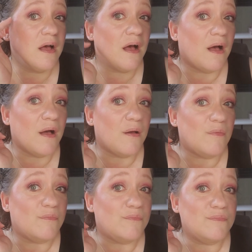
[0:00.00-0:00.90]

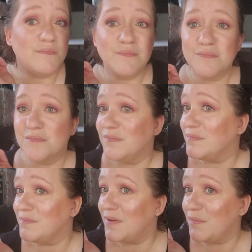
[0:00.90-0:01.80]
Um,
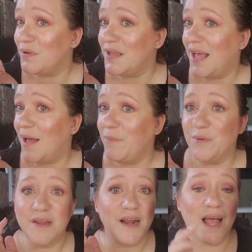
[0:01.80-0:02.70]
I'm really happy
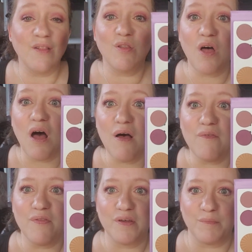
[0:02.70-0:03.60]
with it. I
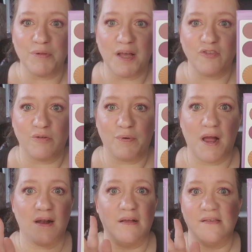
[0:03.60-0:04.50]
love the complexion
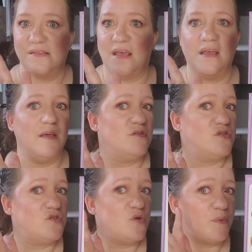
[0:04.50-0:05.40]
products, like
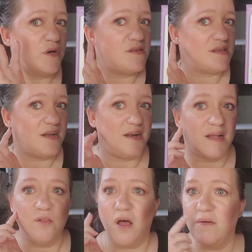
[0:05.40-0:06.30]
super excited.
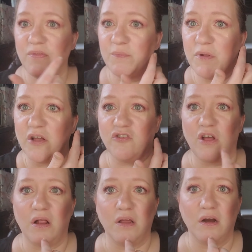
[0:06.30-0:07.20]
I love the blush
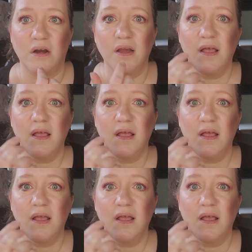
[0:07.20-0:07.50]
color.